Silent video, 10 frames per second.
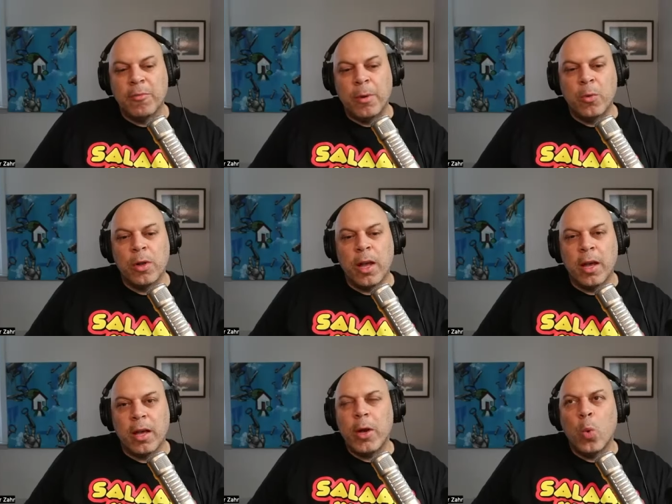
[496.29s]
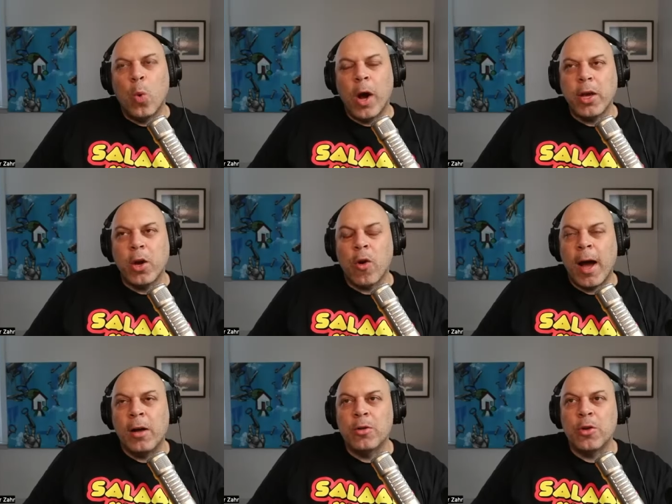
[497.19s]
but were like white
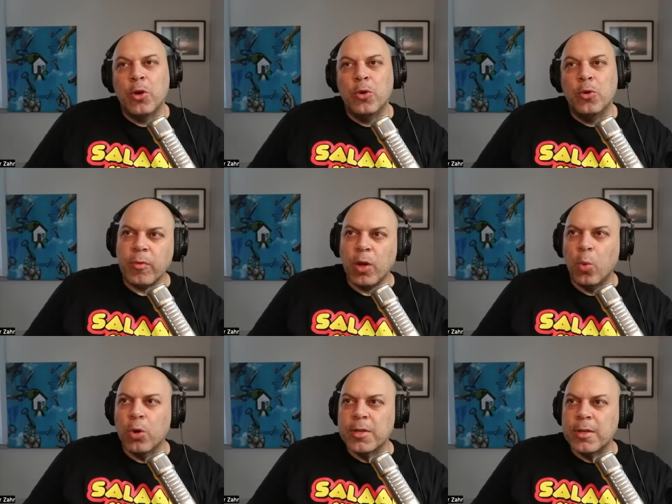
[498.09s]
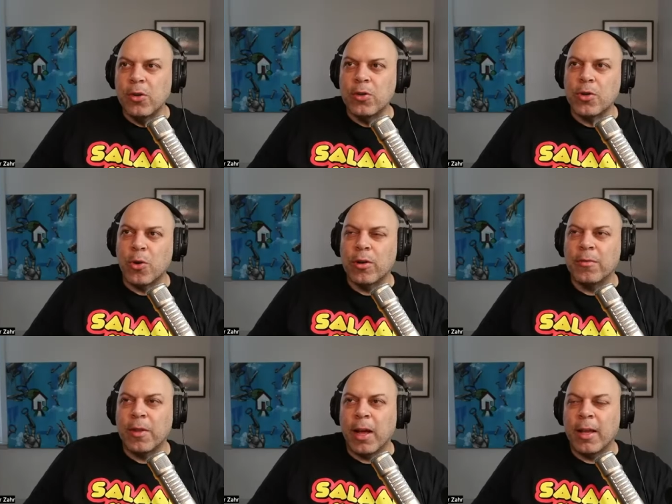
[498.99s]
crowds who were still sort
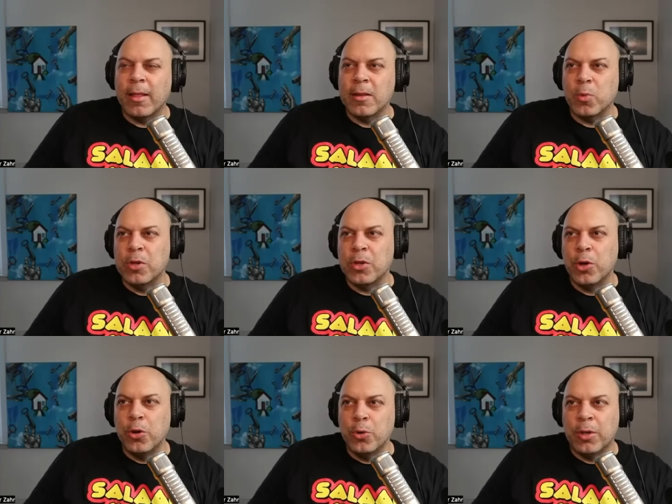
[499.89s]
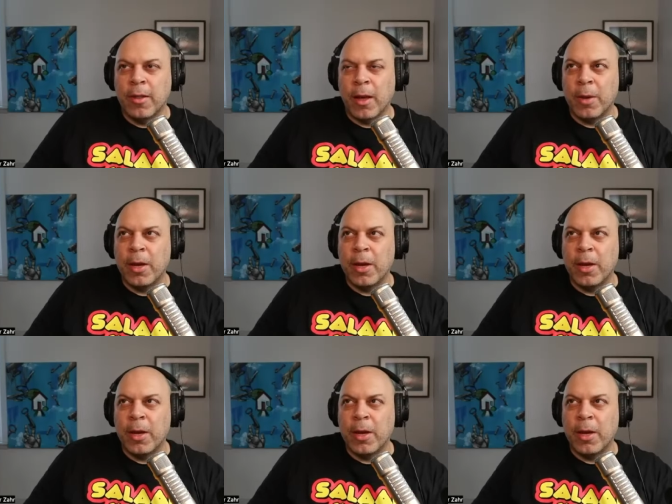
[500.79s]
of like this was new to them,